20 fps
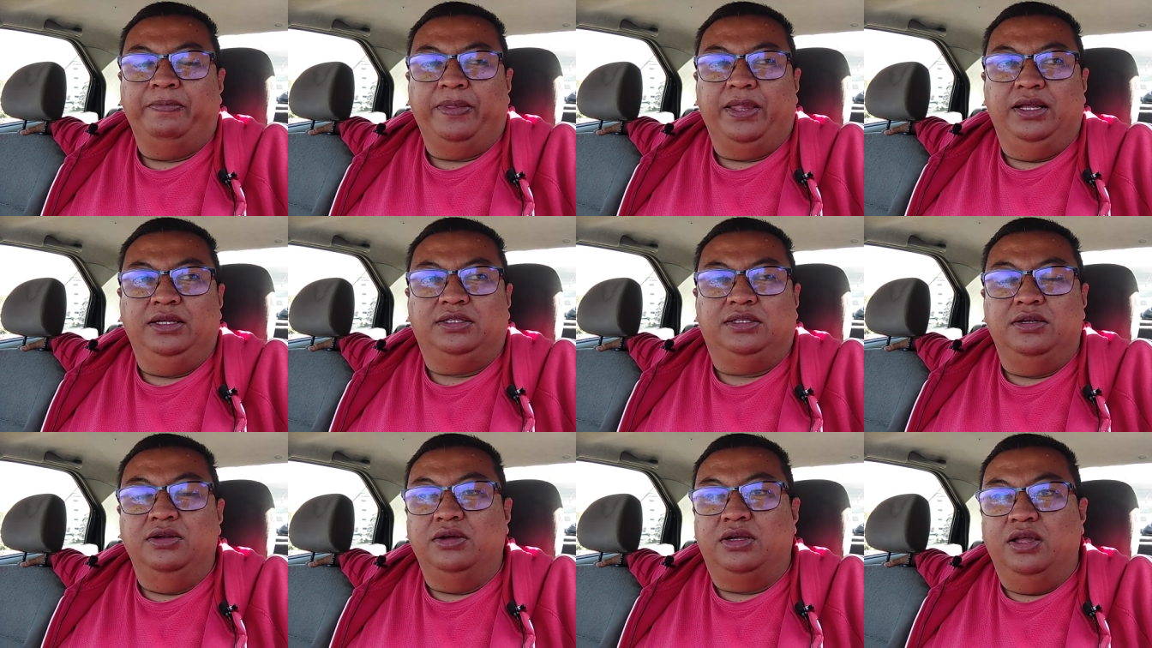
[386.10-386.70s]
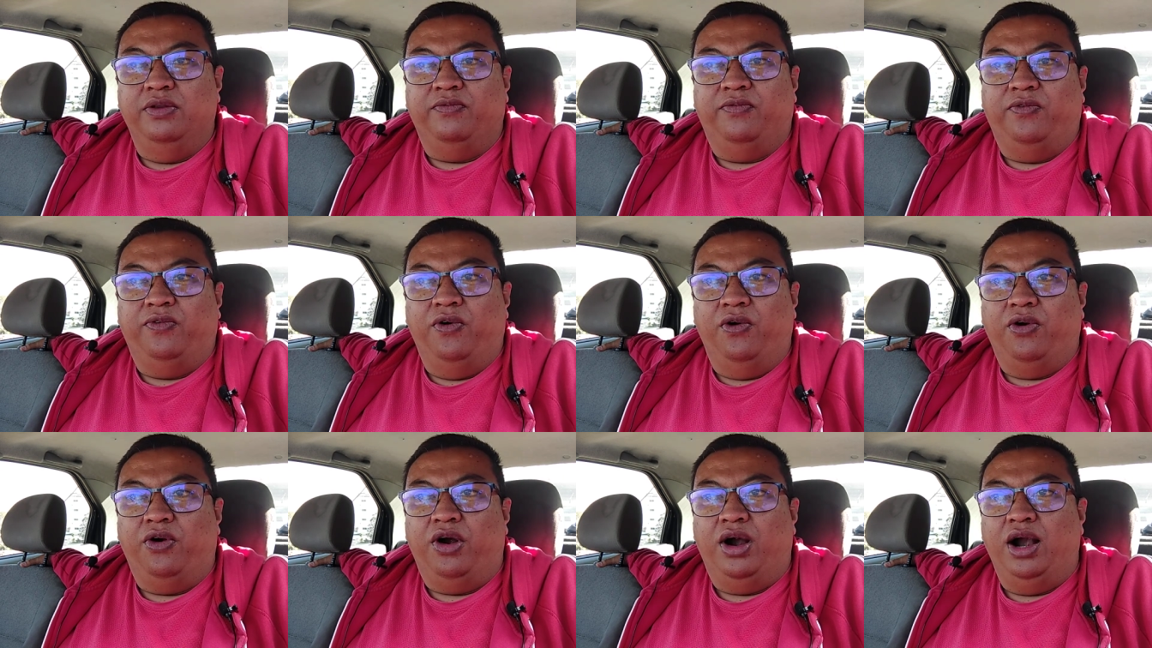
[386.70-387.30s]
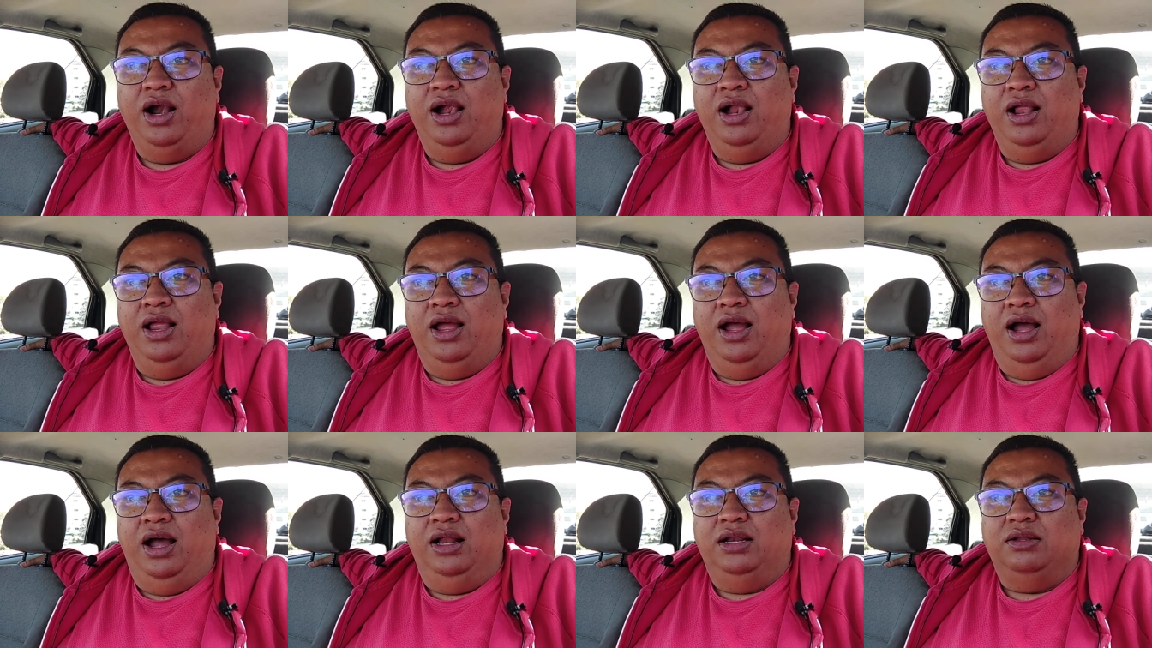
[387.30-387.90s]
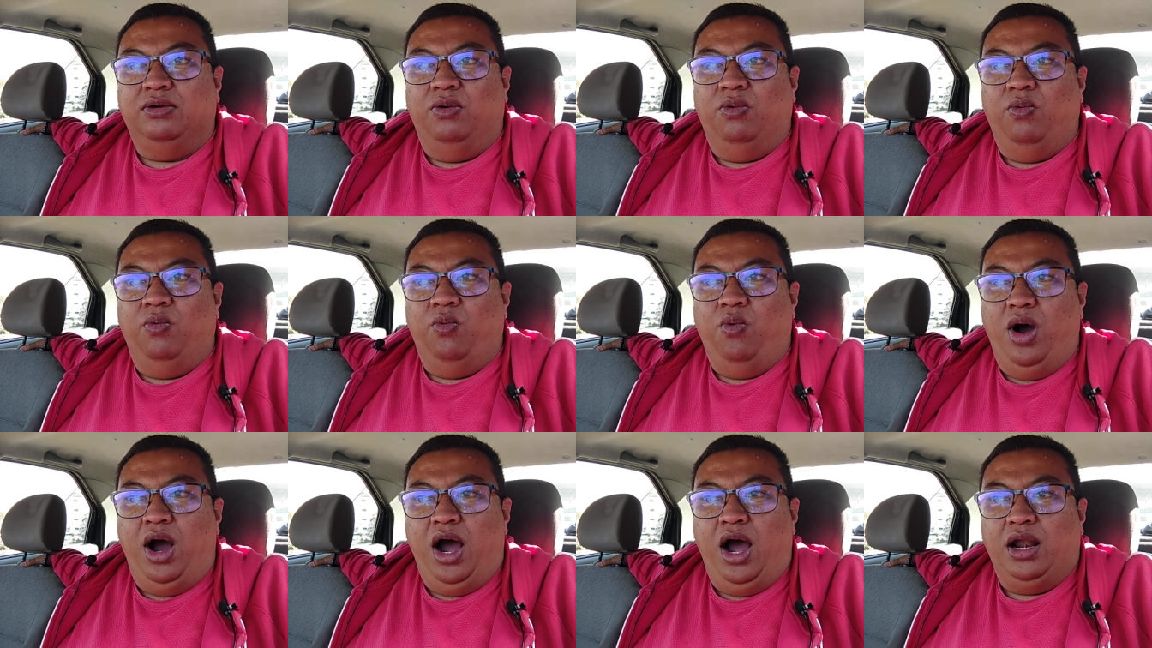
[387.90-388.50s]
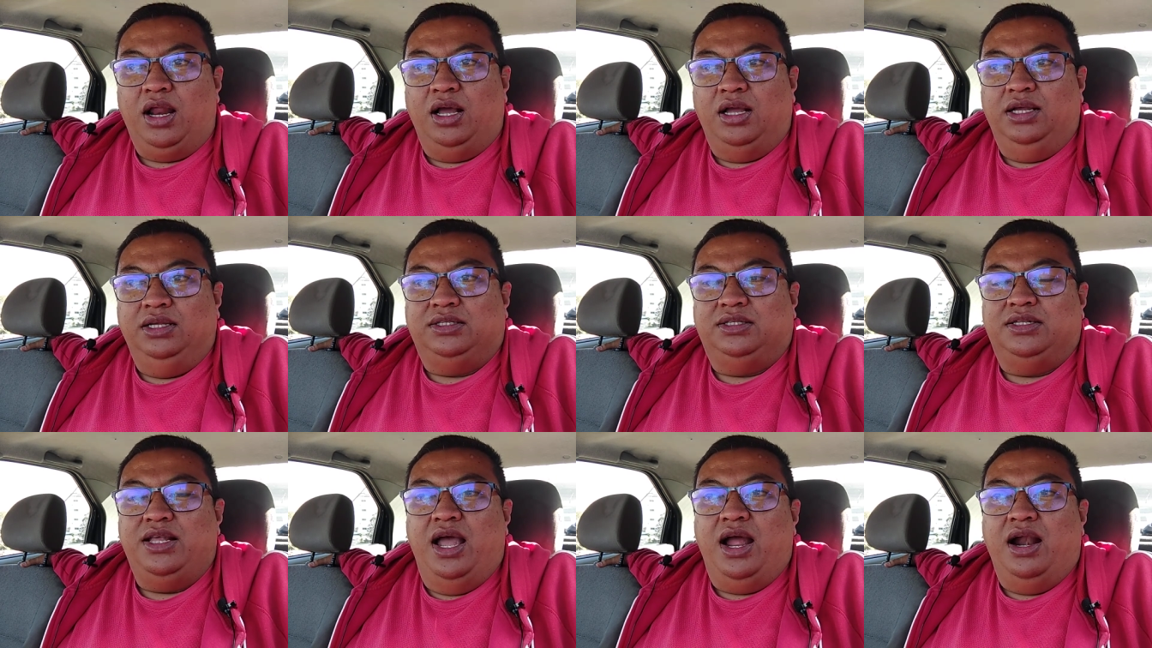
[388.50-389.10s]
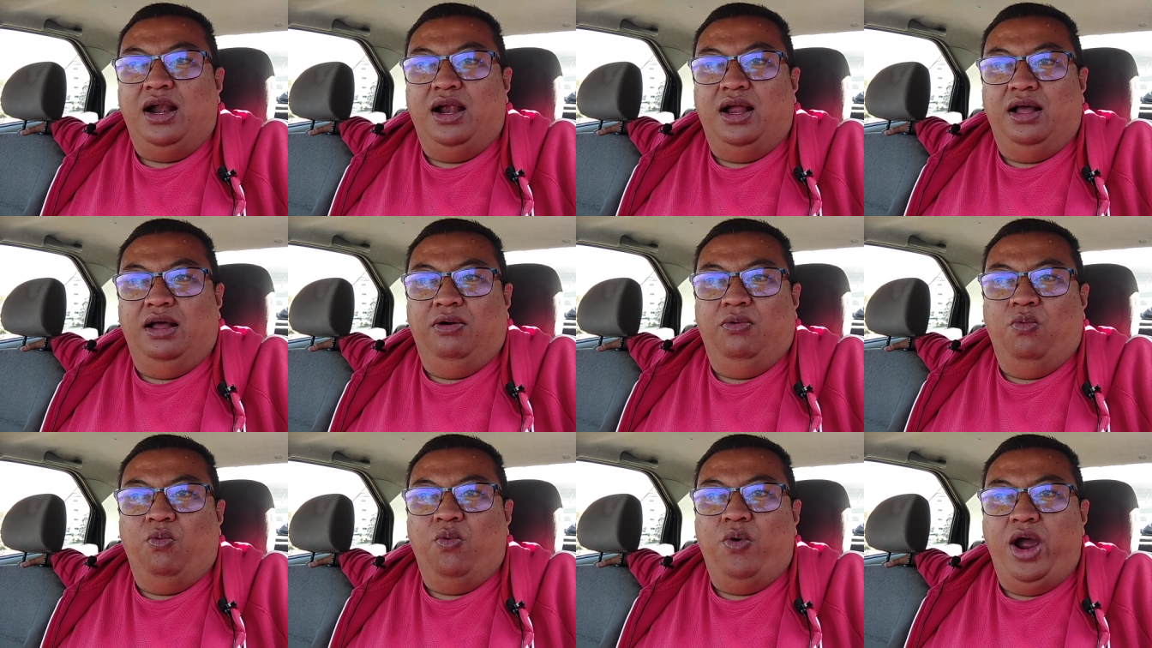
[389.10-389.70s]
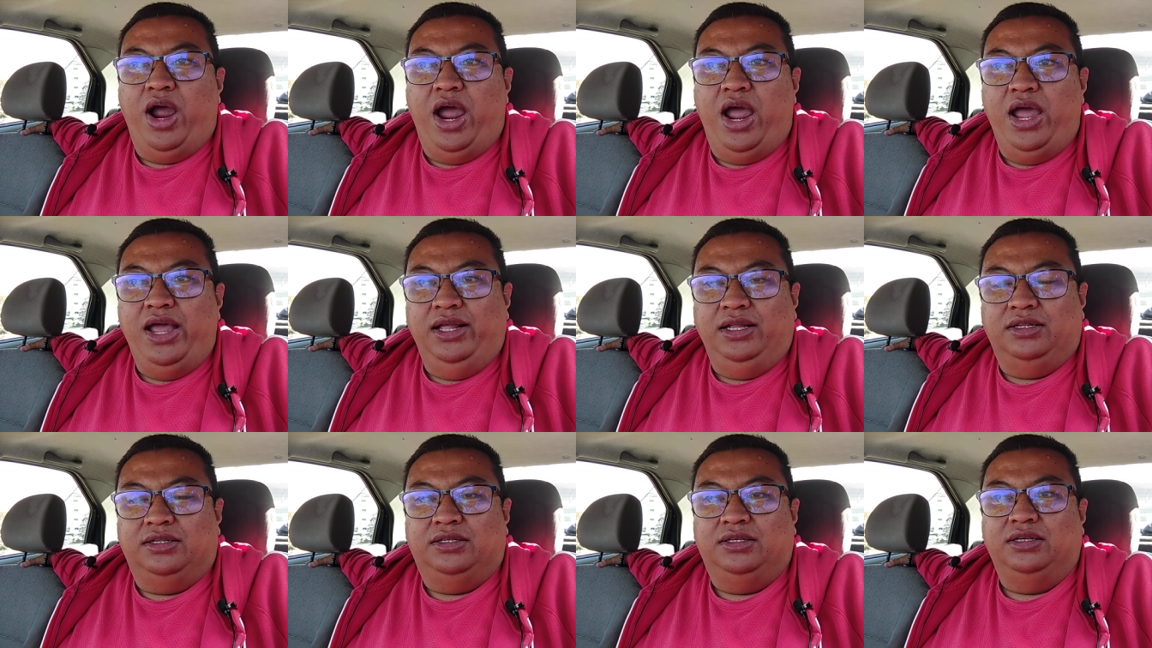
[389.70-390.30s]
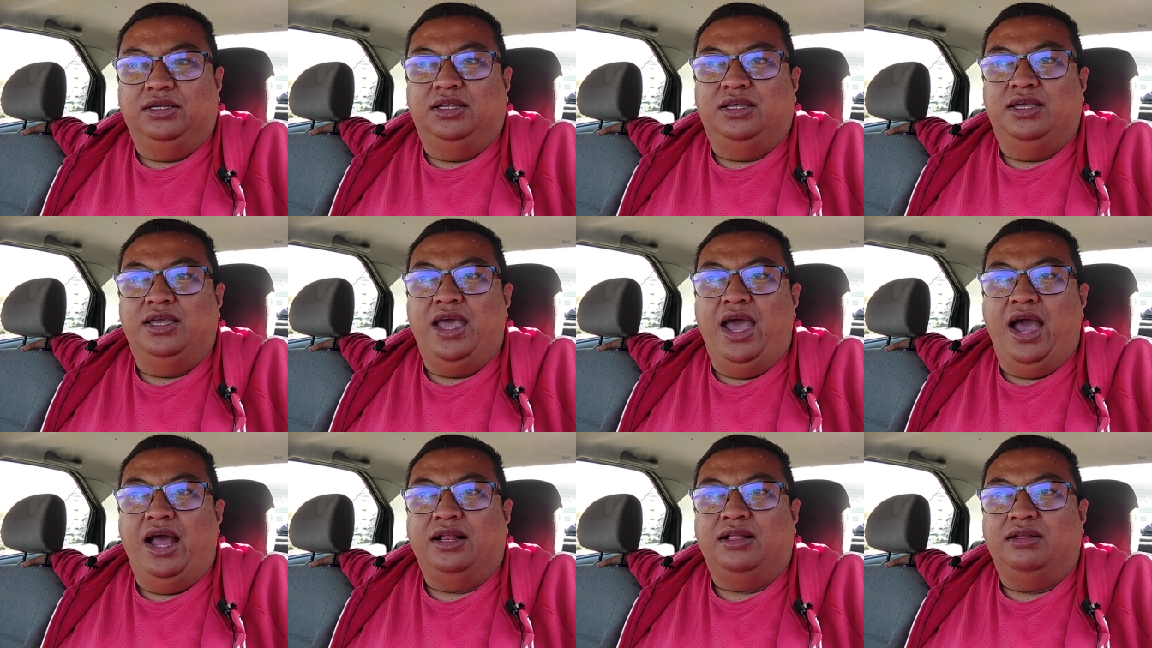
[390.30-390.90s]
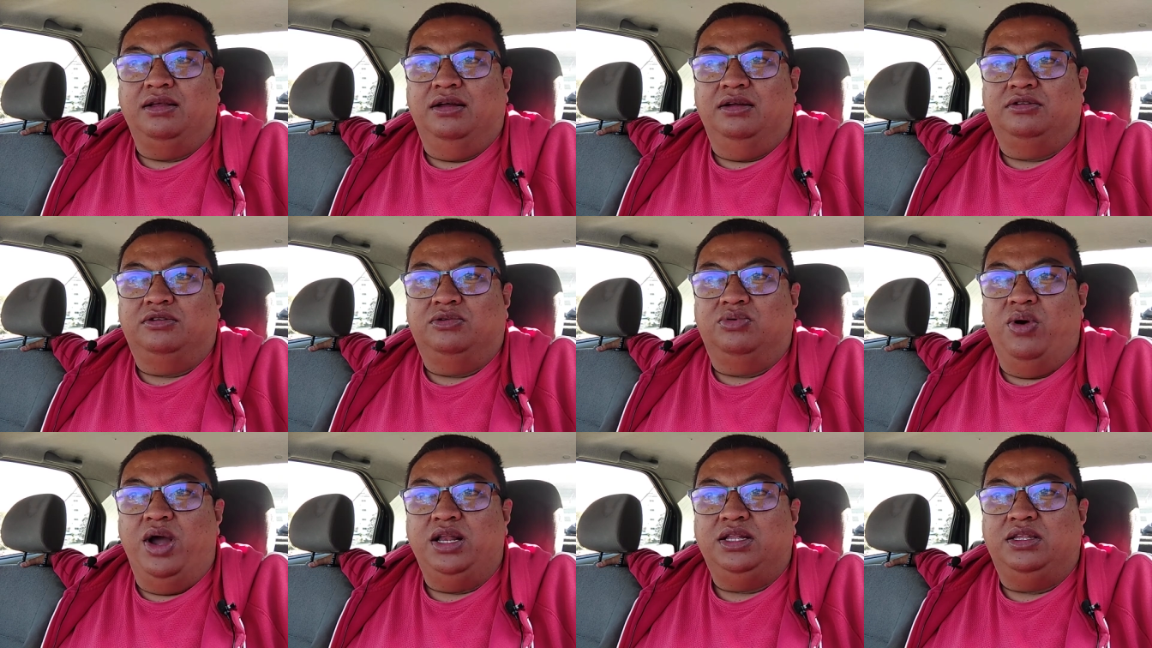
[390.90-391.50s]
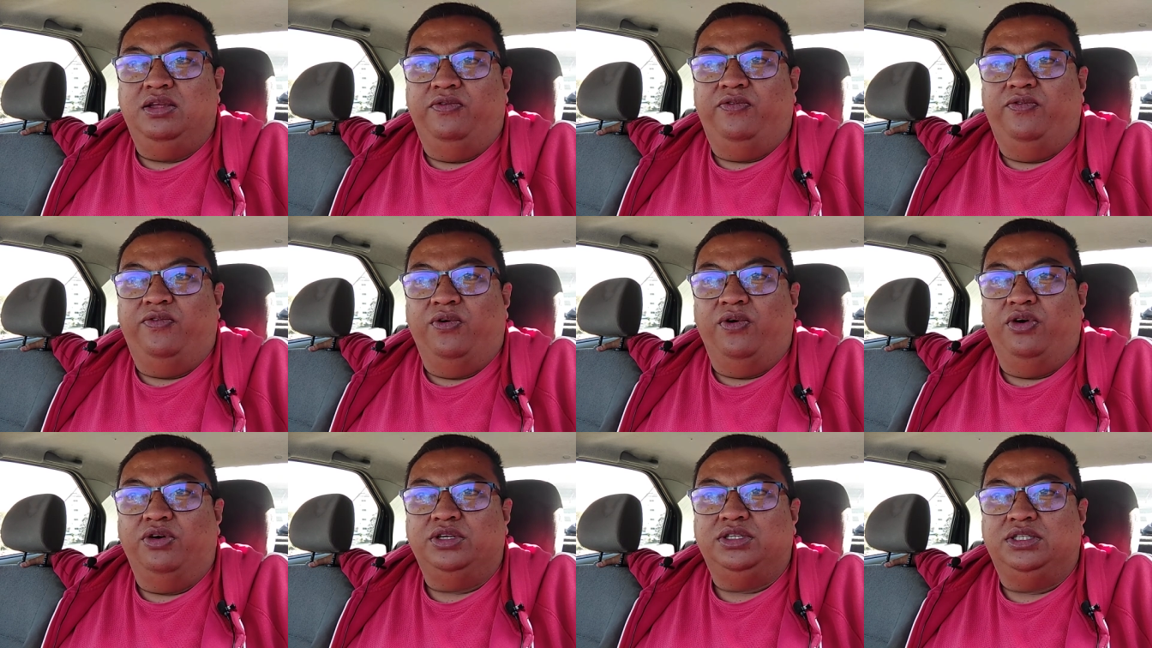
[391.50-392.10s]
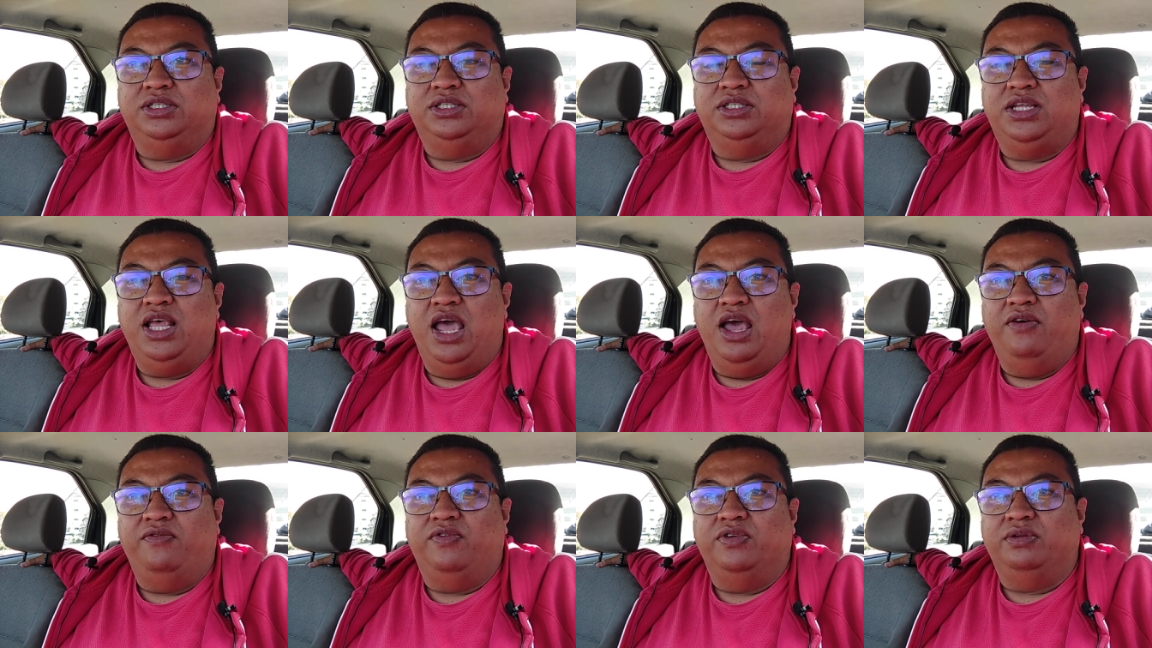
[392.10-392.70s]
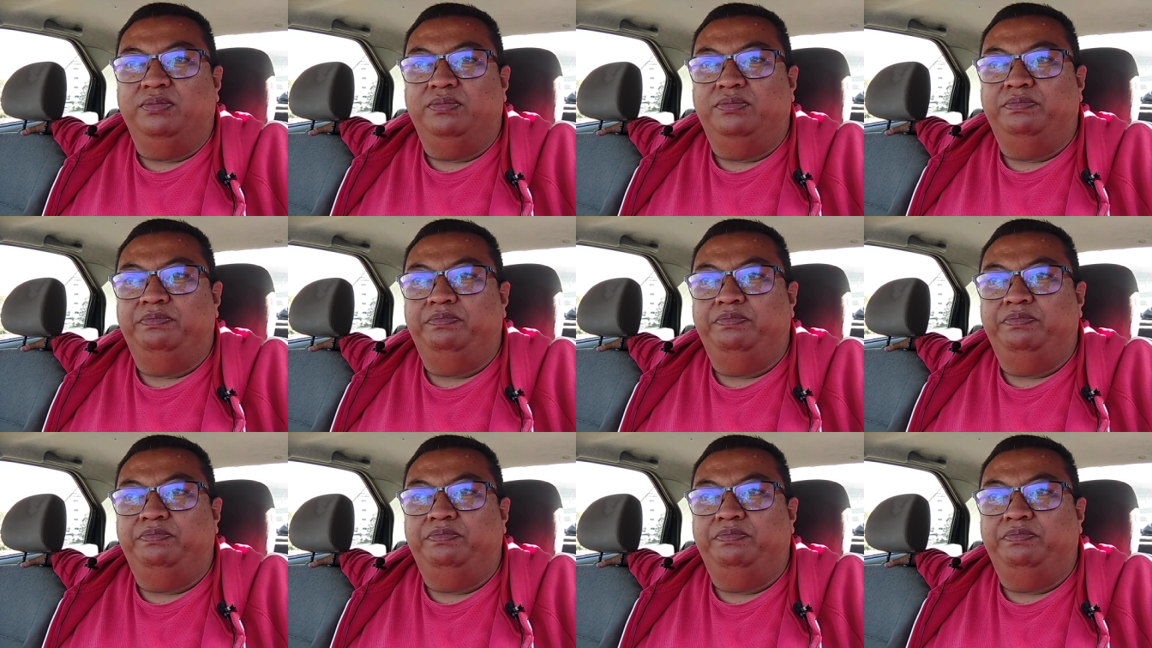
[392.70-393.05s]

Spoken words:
is looking for. And what is there a way to get a 24/7